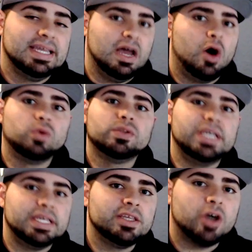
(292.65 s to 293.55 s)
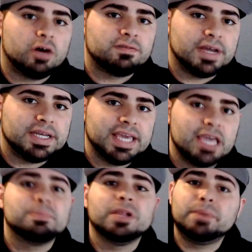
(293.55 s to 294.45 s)
not only in the offline
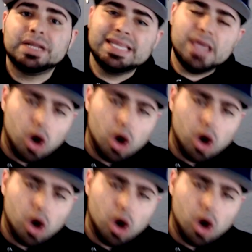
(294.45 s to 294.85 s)
gameplay but in the